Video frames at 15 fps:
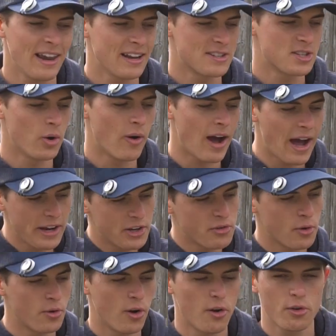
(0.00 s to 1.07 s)
And so I just
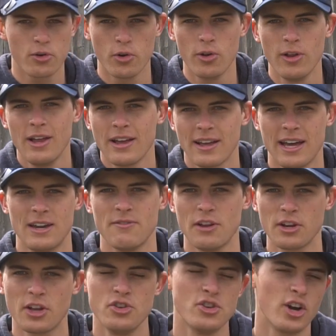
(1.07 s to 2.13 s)
wrote an article kind of in
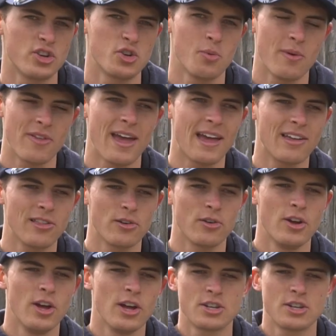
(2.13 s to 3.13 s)
conjunction with Angler